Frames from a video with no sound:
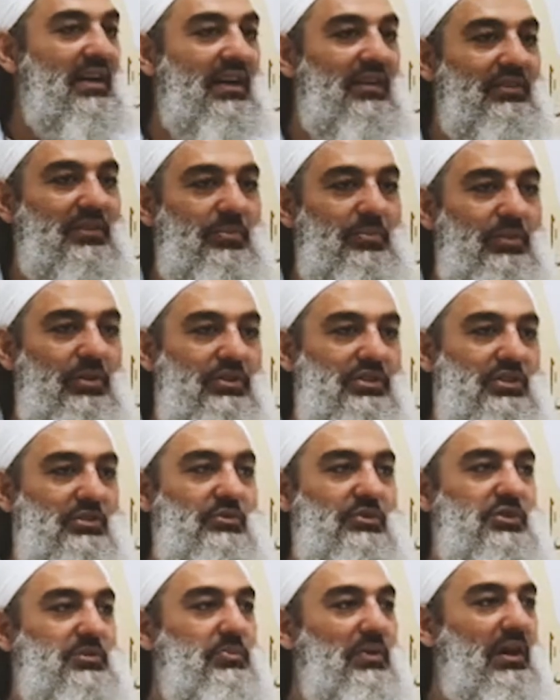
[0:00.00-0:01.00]
if the person,
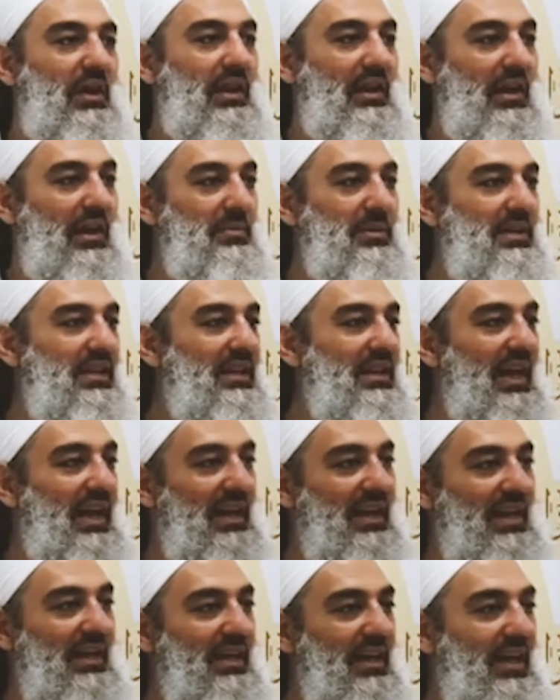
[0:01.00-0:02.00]
al-amilina
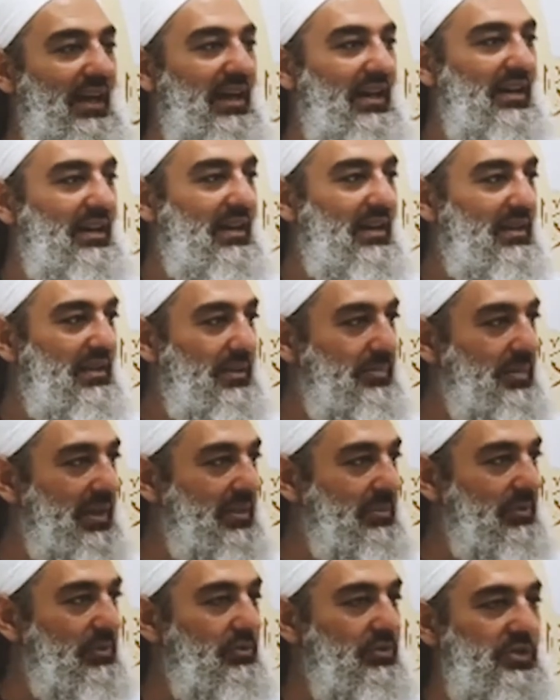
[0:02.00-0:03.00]
alayha, the
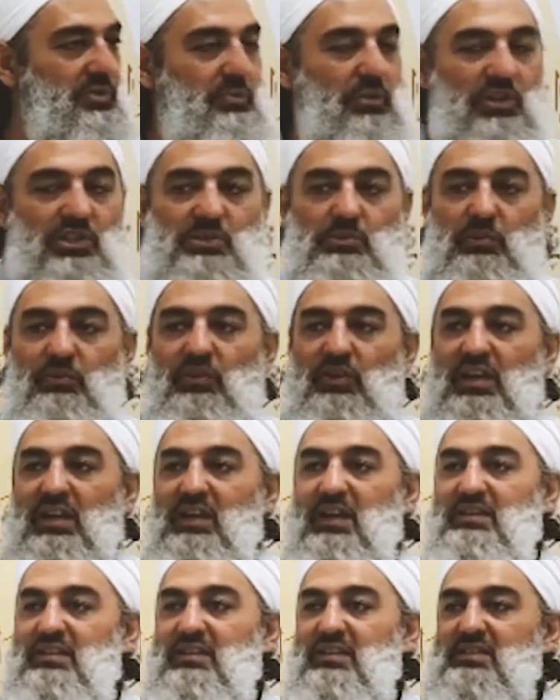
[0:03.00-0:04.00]
people responsible for
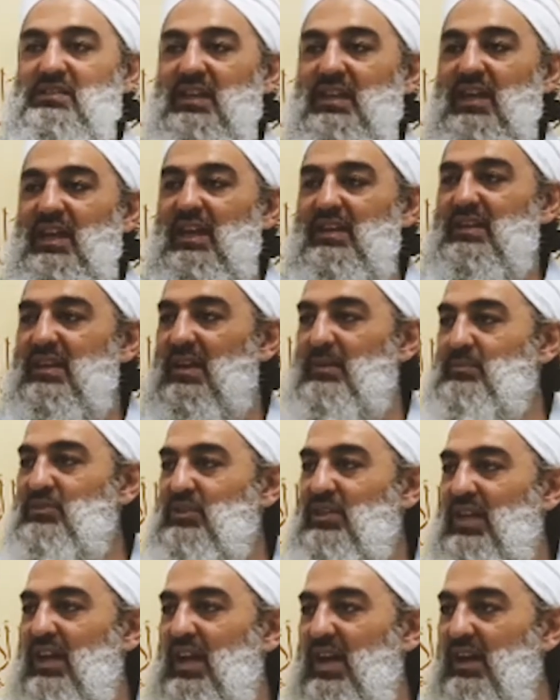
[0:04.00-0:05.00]
collecting zakat, come
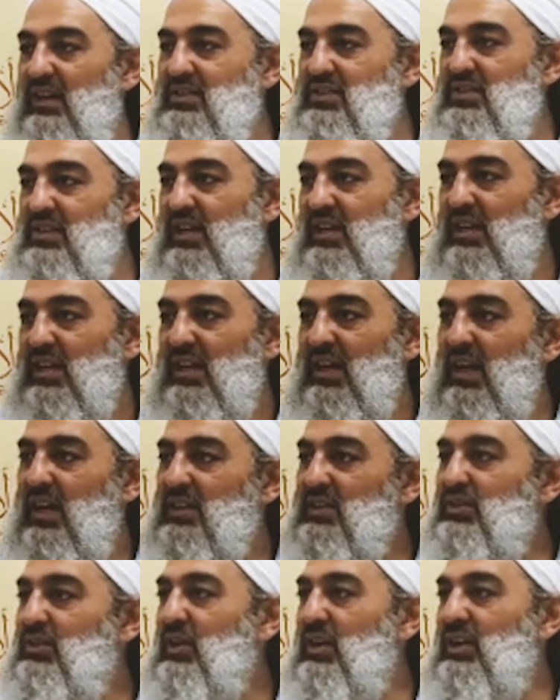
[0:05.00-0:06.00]
to your house
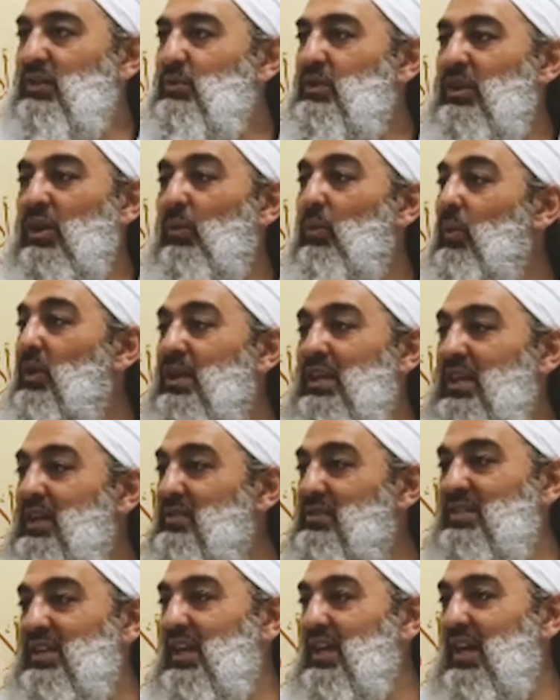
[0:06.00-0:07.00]
and we don't want to give
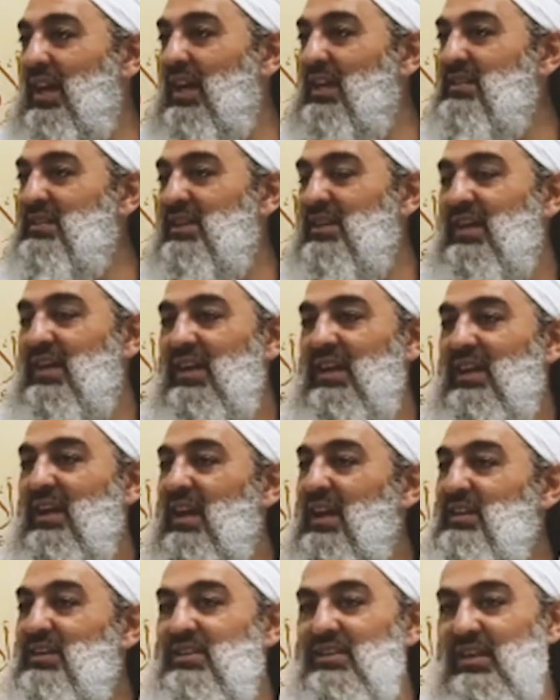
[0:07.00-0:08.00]
zakat,
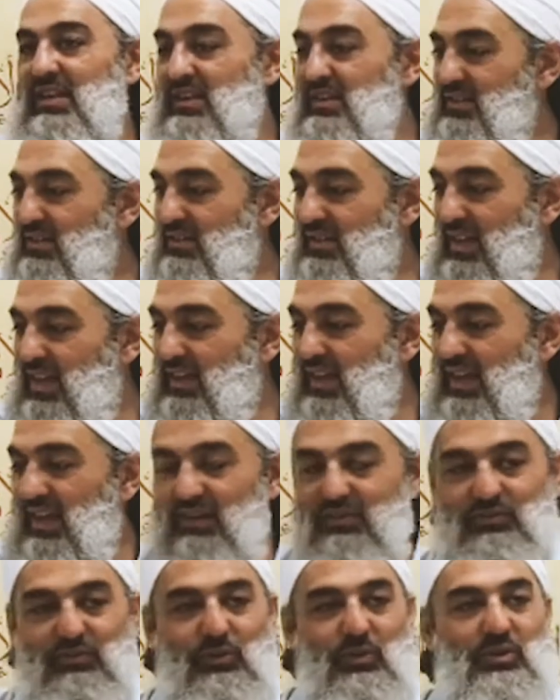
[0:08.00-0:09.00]
and they
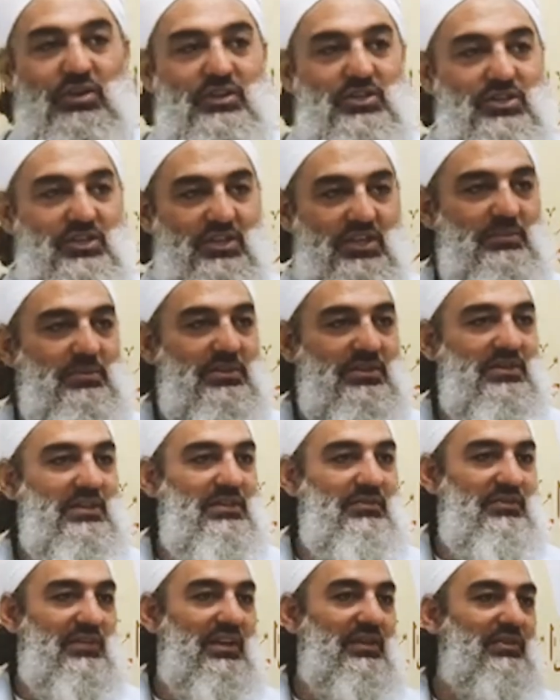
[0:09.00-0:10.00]
count 40 sheep, because
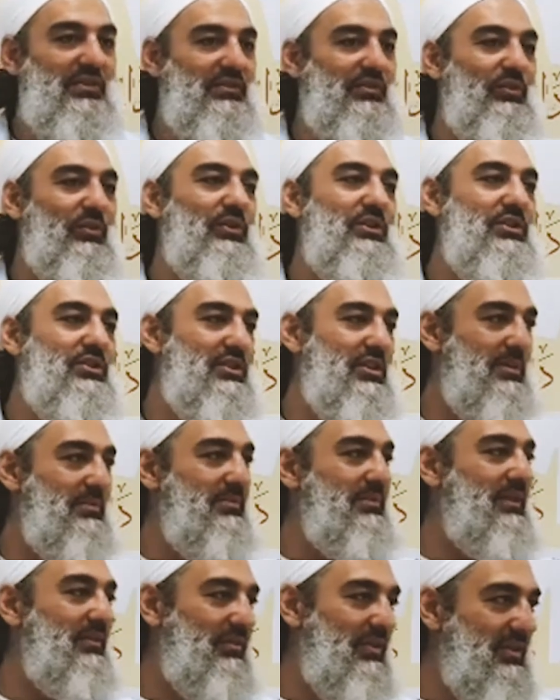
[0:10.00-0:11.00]
every 40
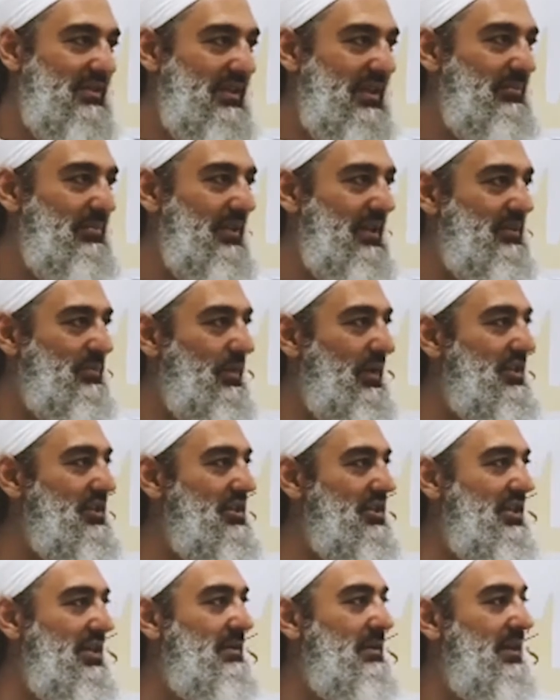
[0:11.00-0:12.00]
sheep, for example, has 1
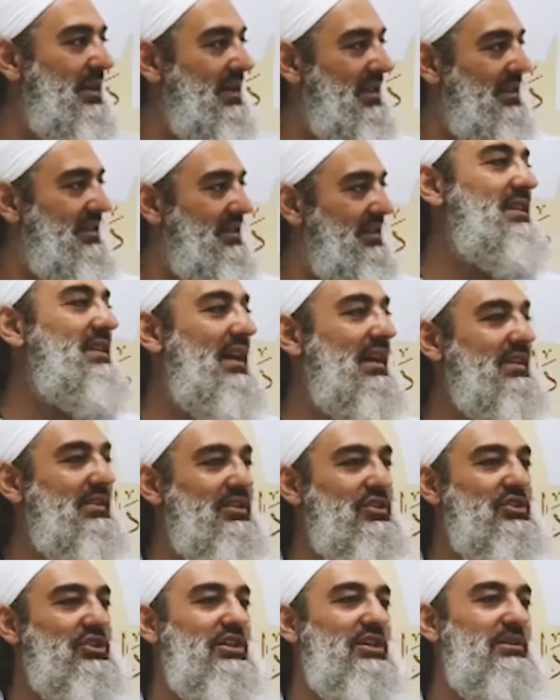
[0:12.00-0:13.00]
sheep. They take
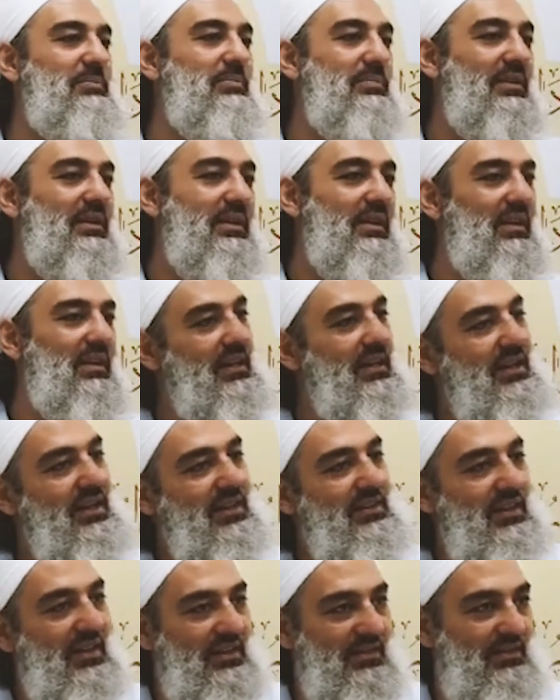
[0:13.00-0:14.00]
the sheep
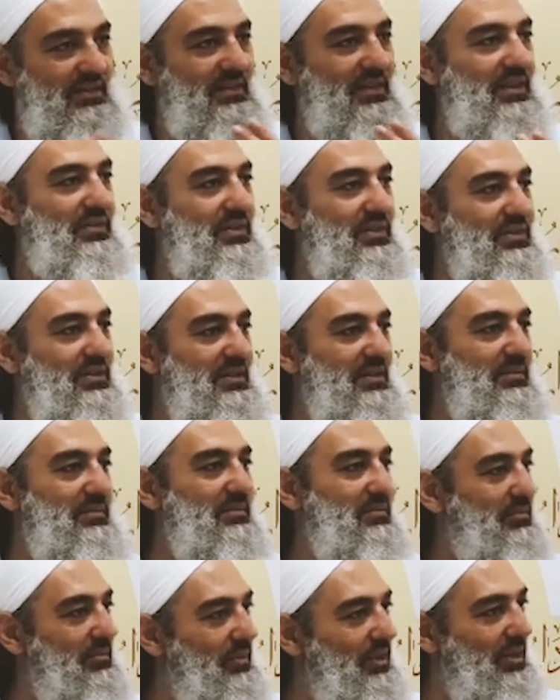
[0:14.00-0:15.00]
and they give it to
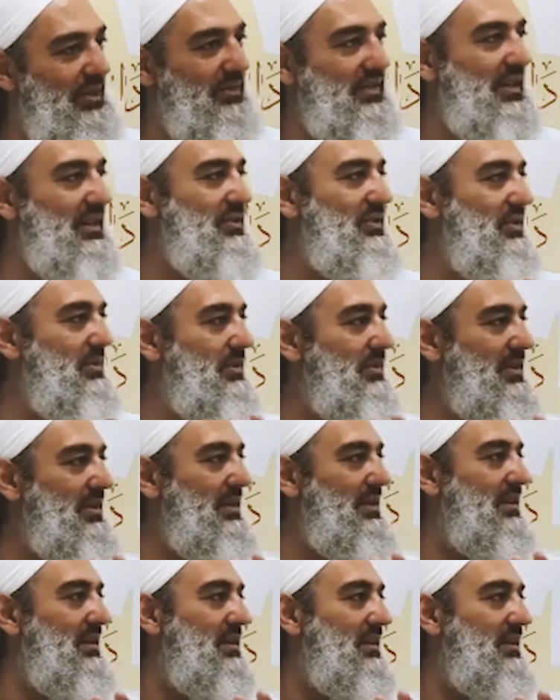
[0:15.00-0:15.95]
whatever they do with it,